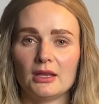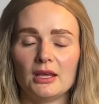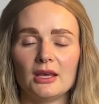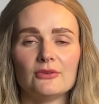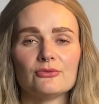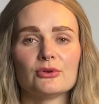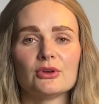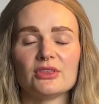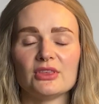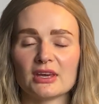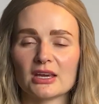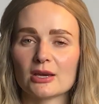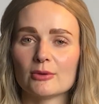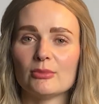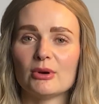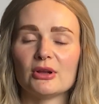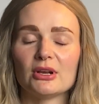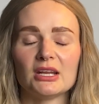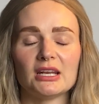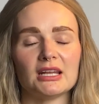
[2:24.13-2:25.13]
If we think
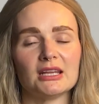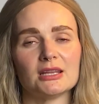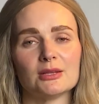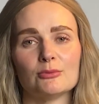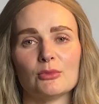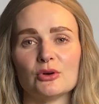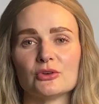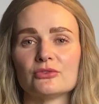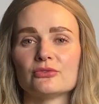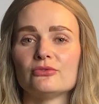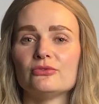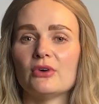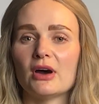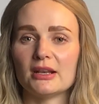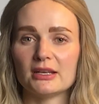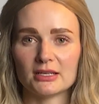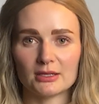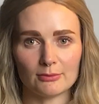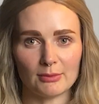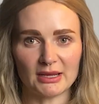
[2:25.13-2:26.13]
about it in the most
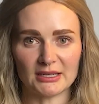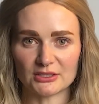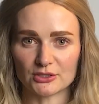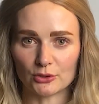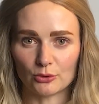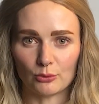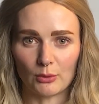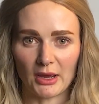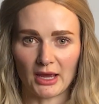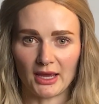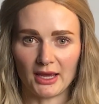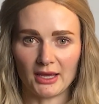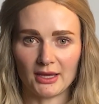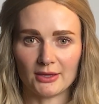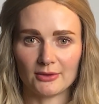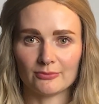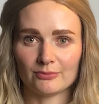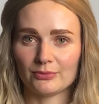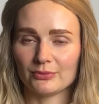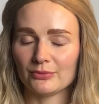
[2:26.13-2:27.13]
fundamental
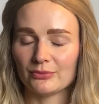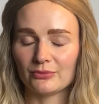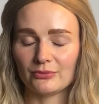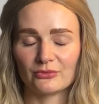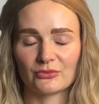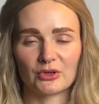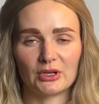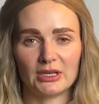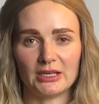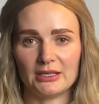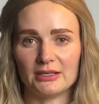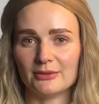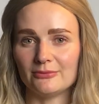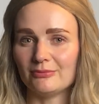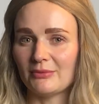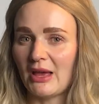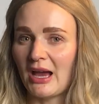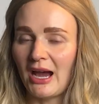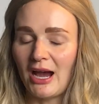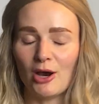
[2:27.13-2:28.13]
way, read
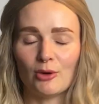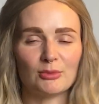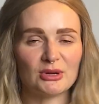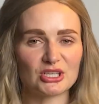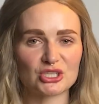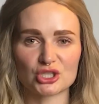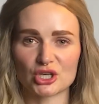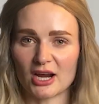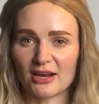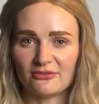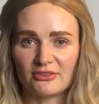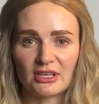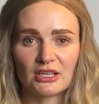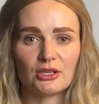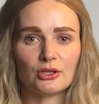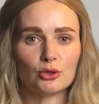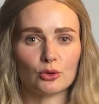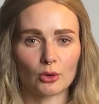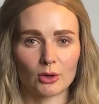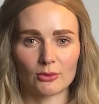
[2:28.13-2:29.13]
how much traffic
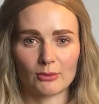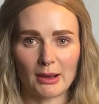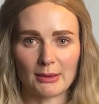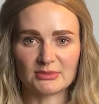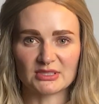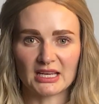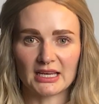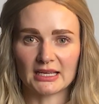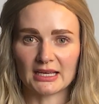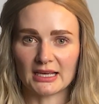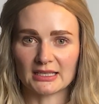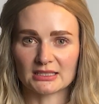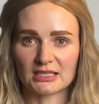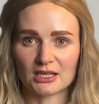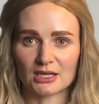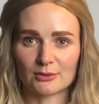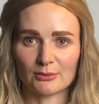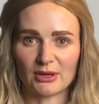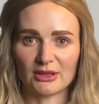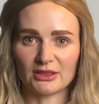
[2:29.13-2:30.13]
your website gets
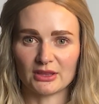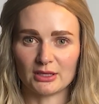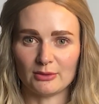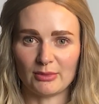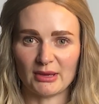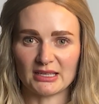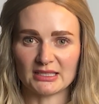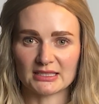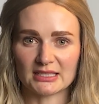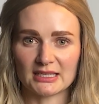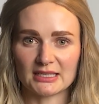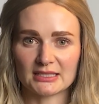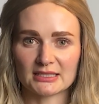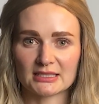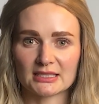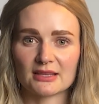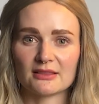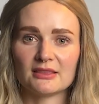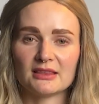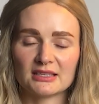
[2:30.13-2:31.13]
on a monthly
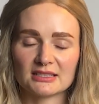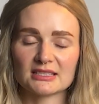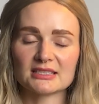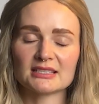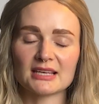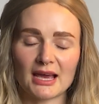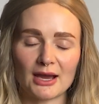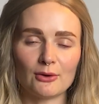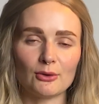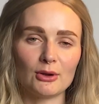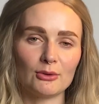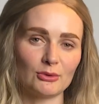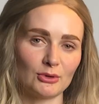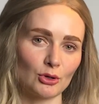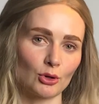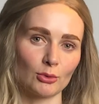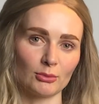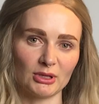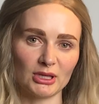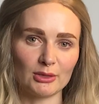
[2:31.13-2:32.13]
basis, this is how I would
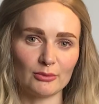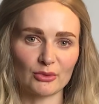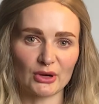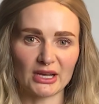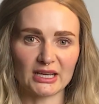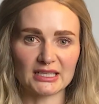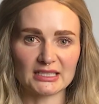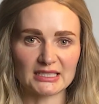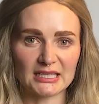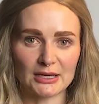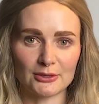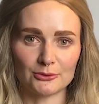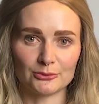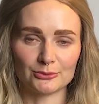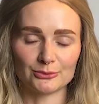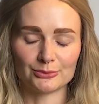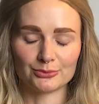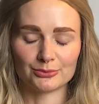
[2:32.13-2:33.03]
normally break it down.